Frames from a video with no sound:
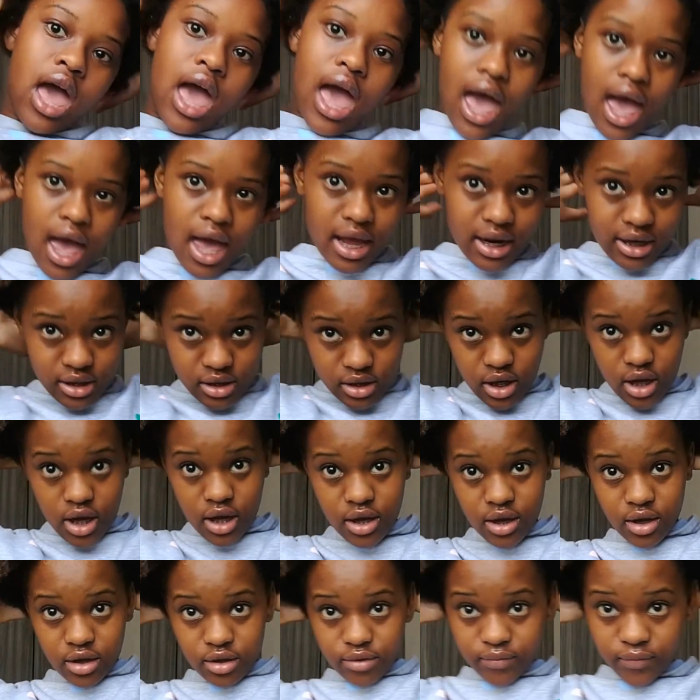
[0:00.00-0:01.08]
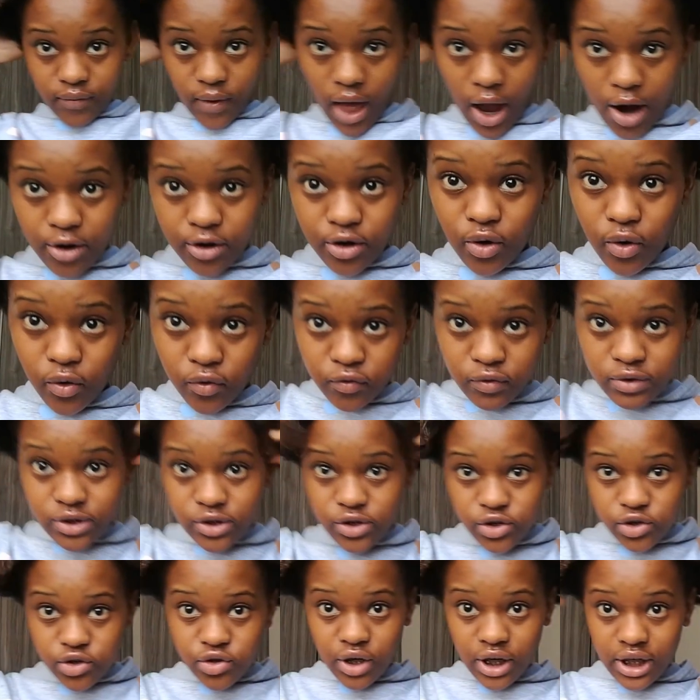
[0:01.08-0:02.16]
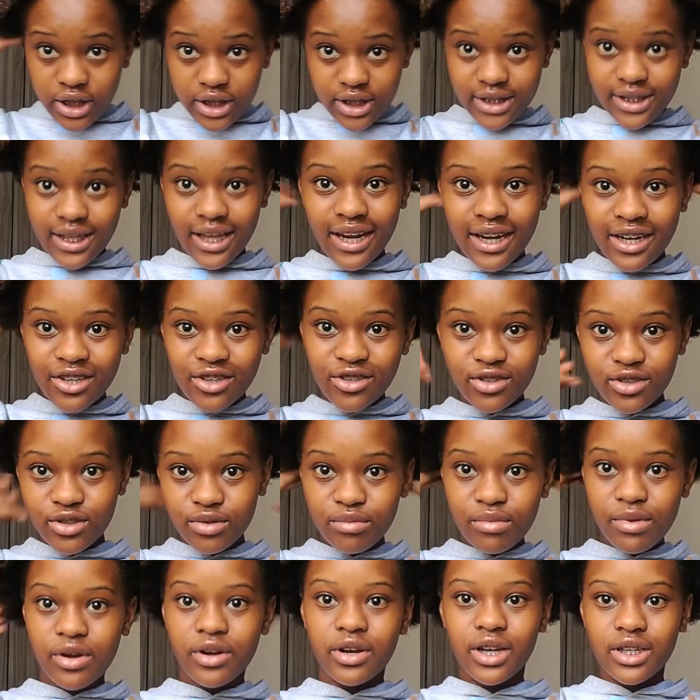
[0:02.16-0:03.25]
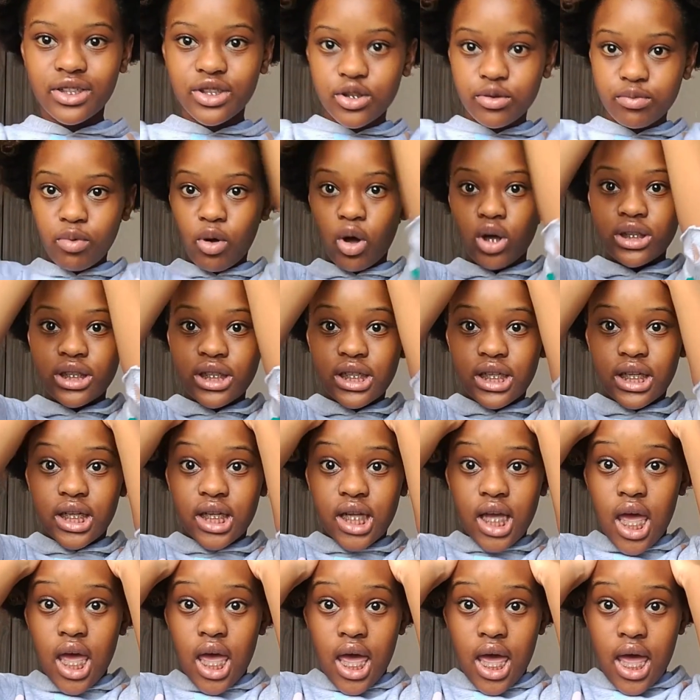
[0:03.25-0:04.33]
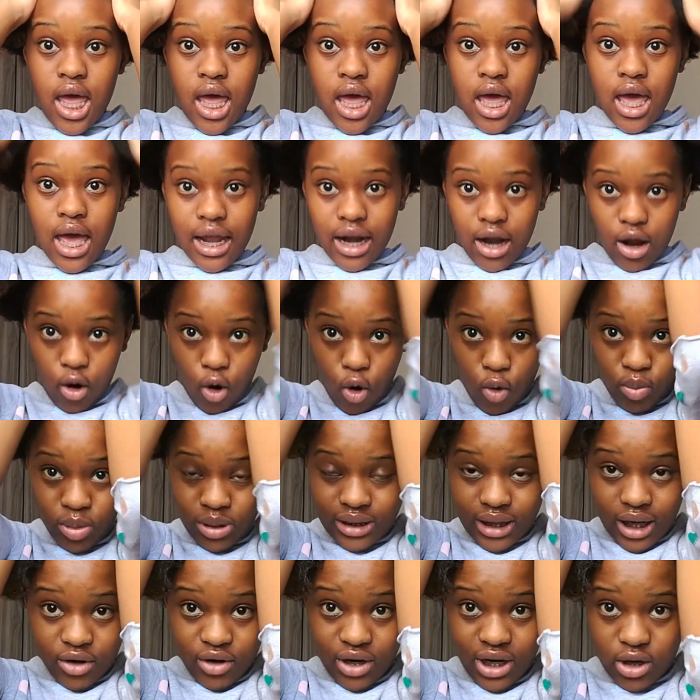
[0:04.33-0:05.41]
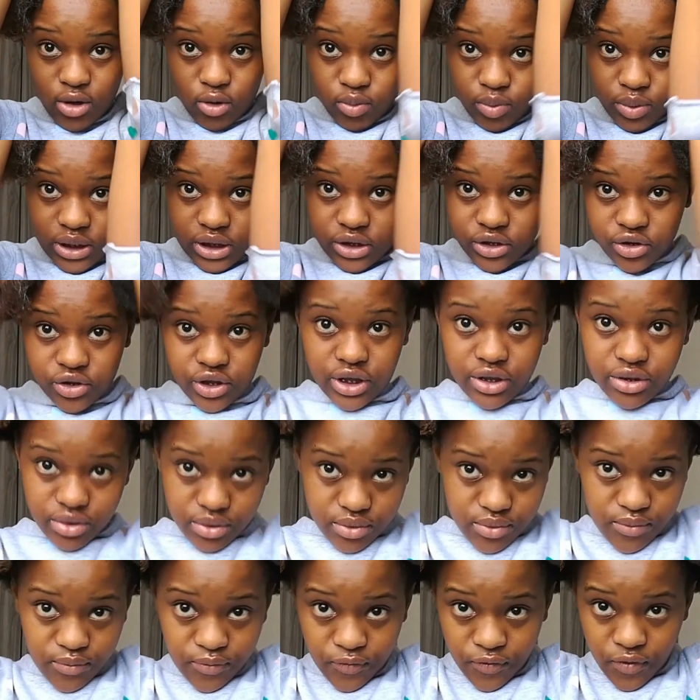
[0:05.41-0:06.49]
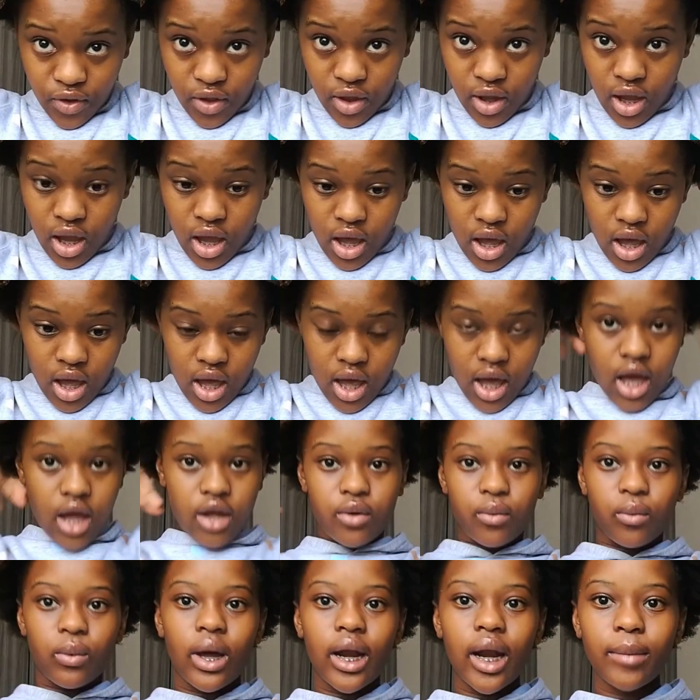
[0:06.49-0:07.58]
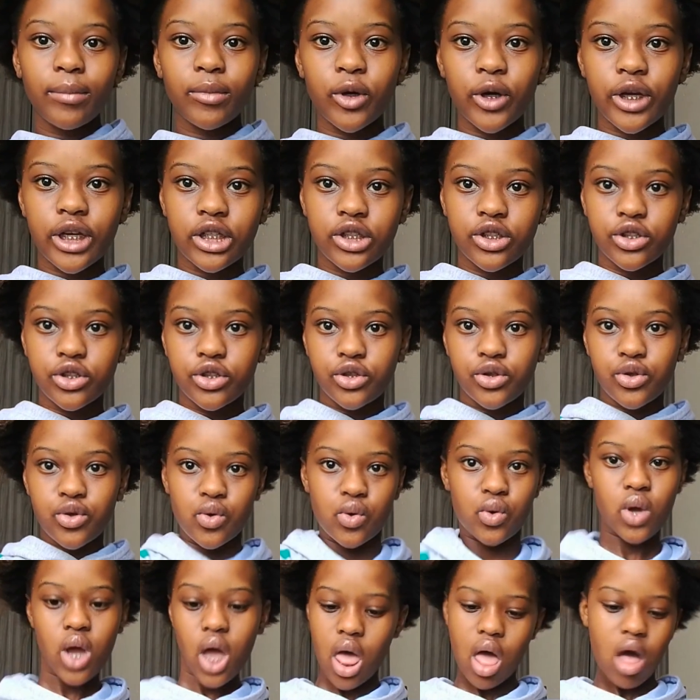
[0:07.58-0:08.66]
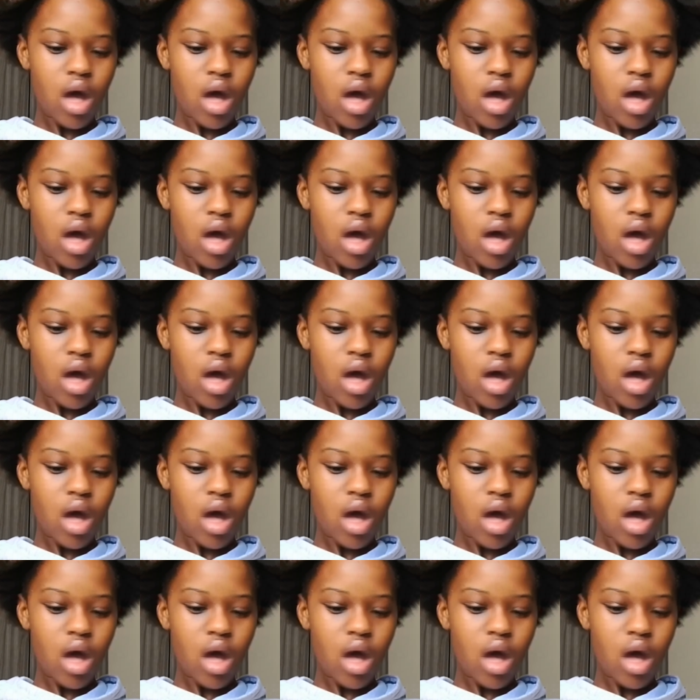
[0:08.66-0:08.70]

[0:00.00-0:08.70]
And I don't know if it's straight because I didn't use a mirror. I just parted it. And I hope, I really hope it's straight though. And what I'm going to do